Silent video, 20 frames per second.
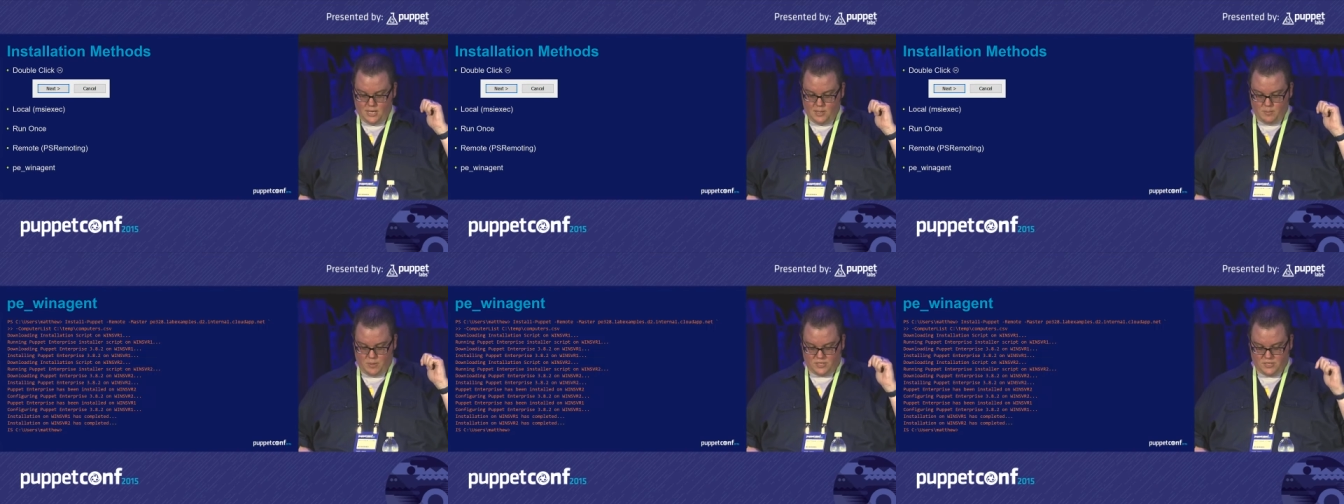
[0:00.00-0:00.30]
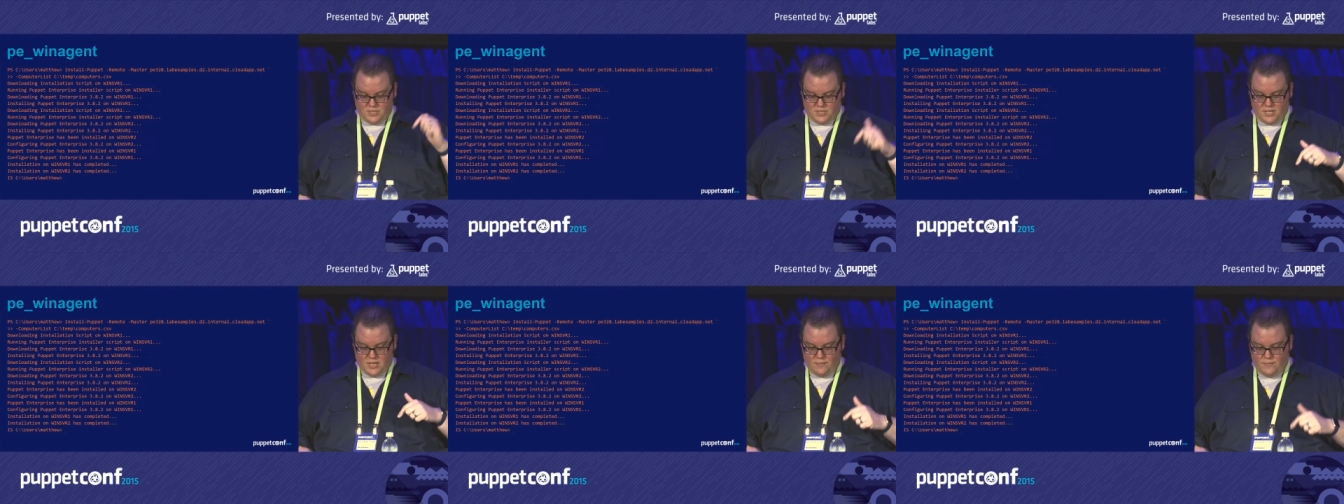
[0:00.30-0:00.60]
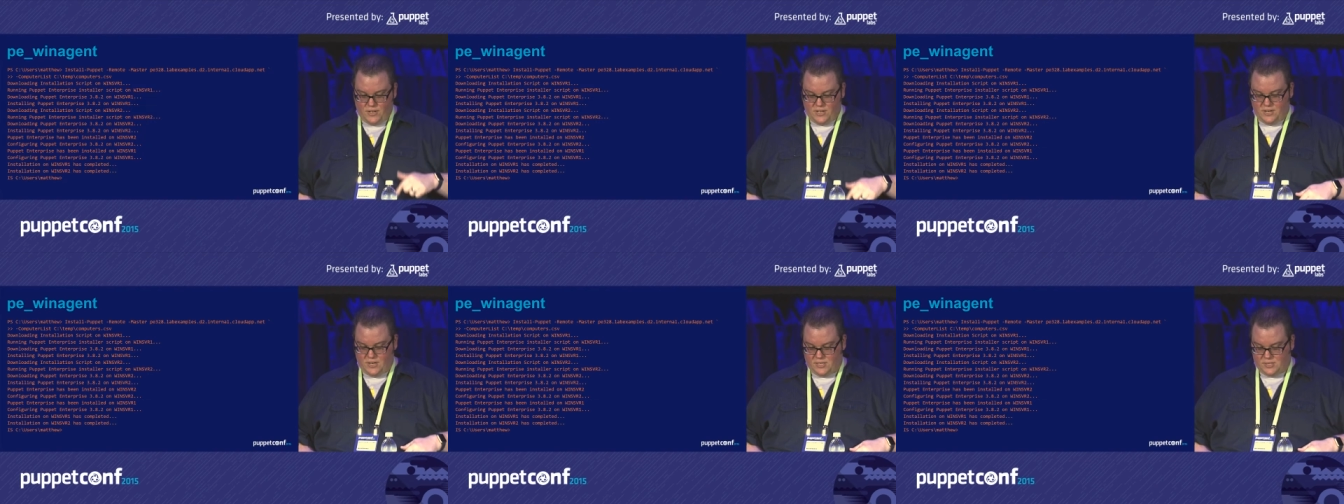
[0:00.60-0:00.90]
But just to give
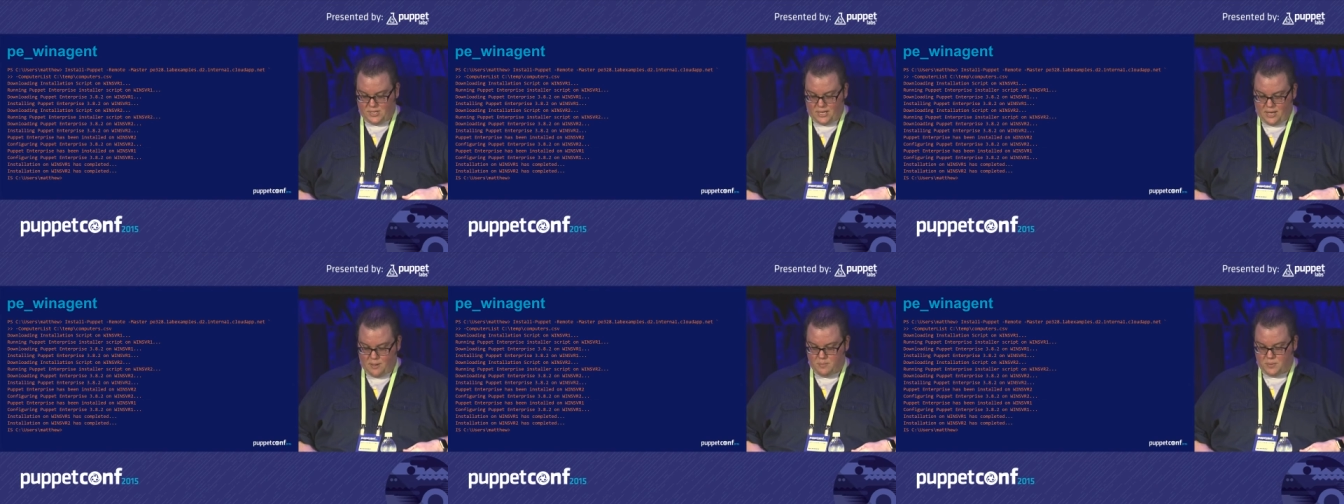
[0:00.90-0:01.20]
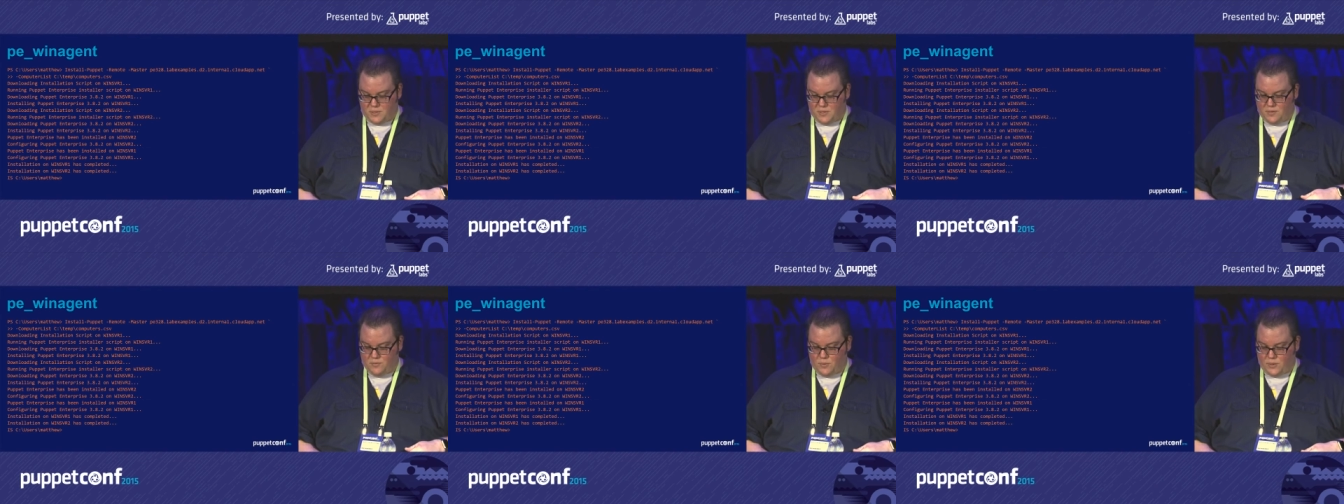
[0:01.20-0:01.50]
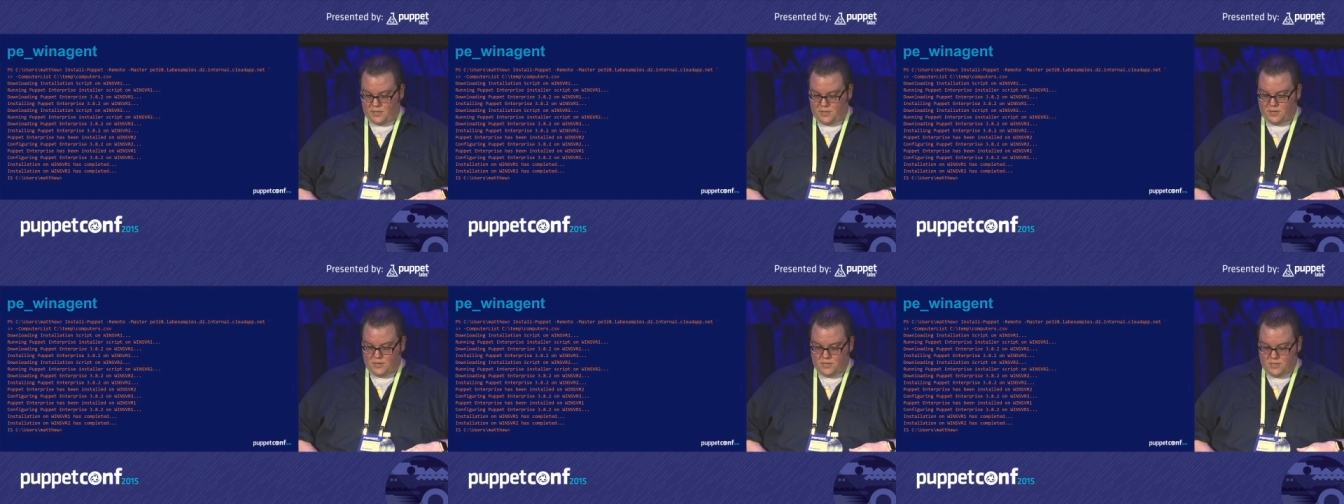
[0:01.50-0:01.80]
you an example of
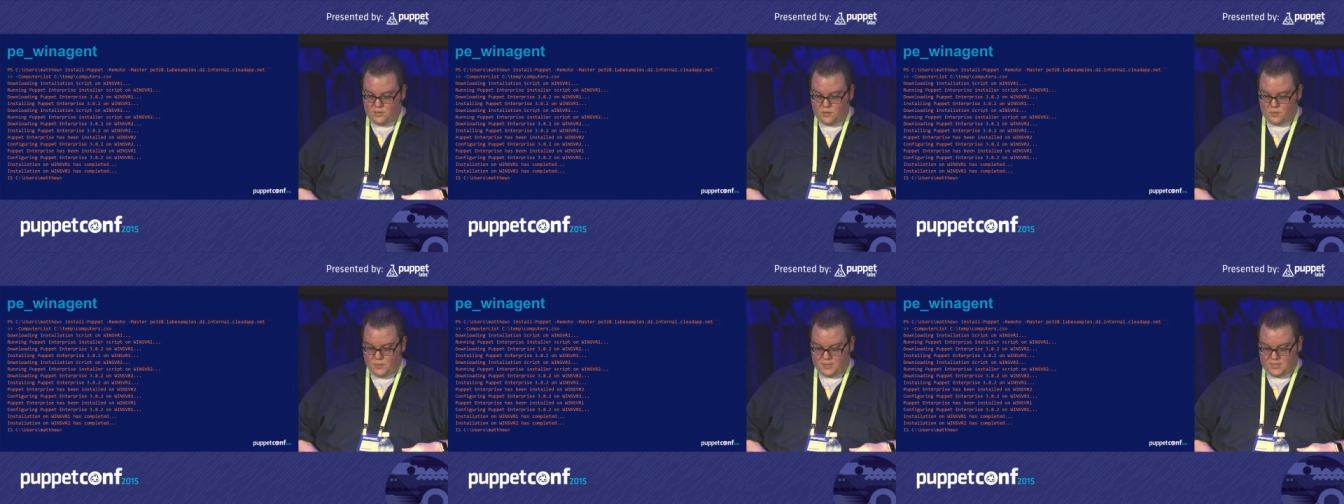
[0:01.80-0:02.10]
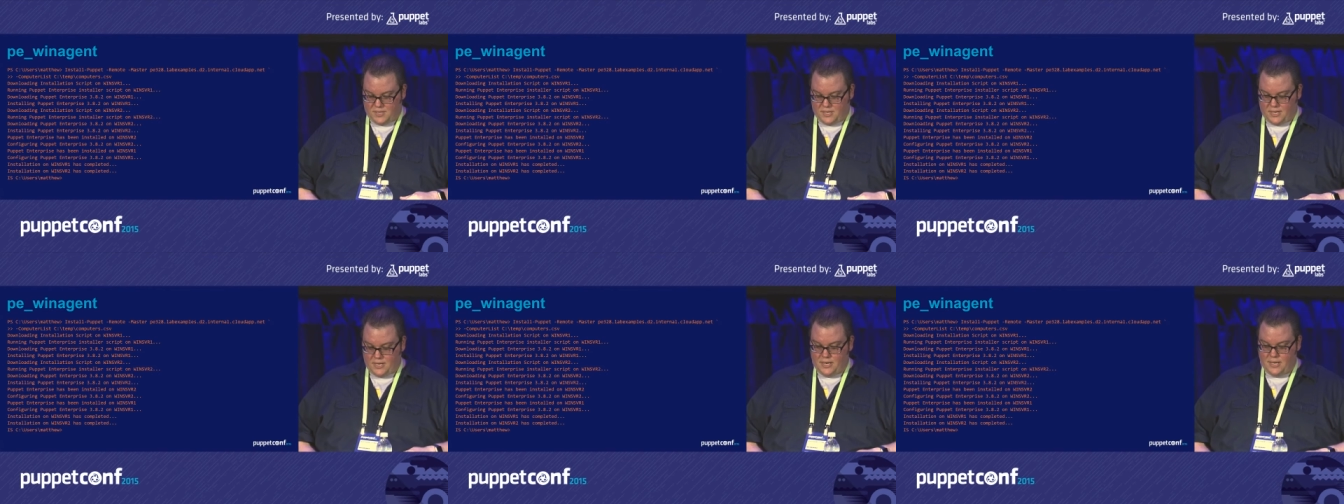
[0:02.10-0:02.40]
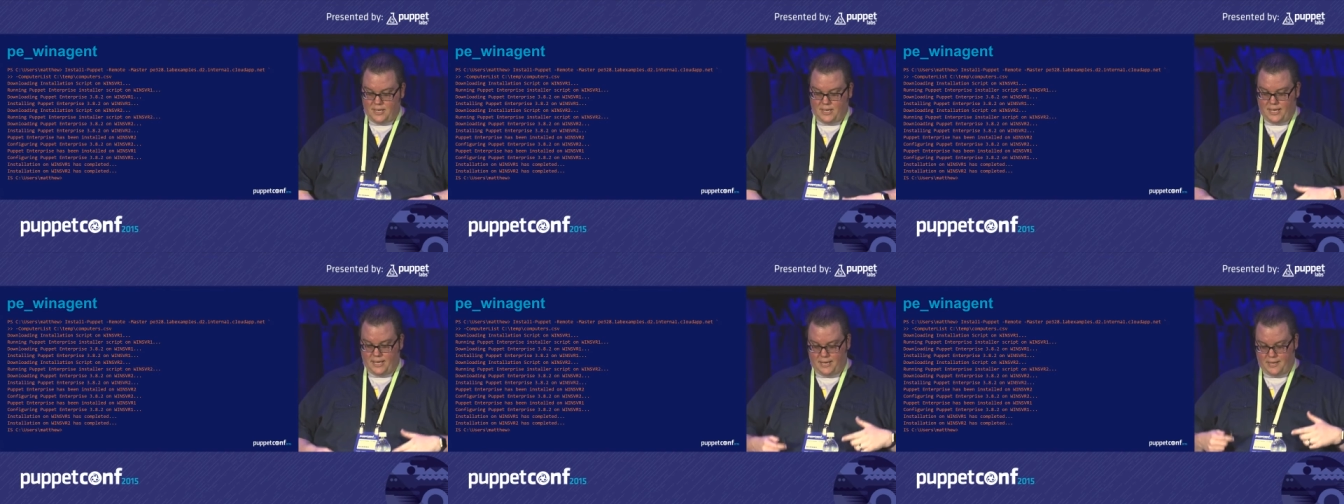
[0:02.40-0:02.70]
what you can do with it,
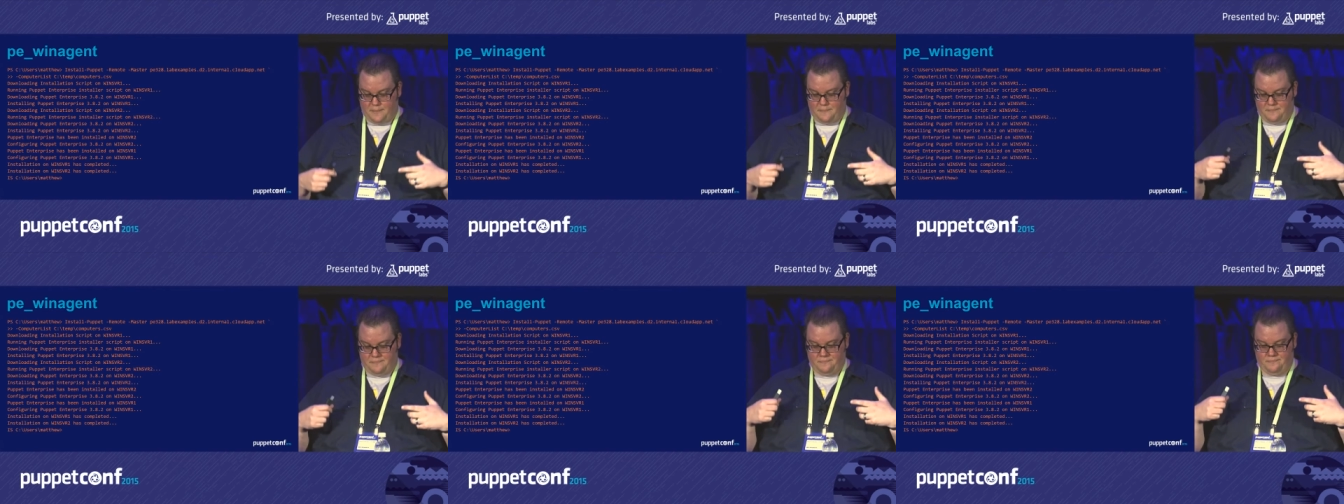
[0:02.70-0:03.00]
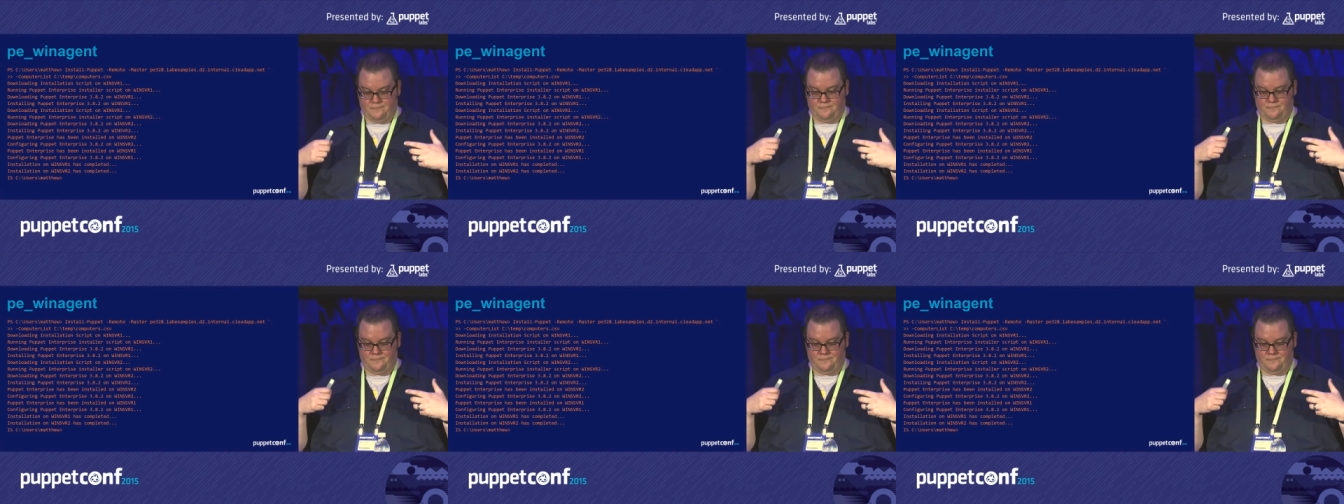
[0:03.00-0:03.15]
um,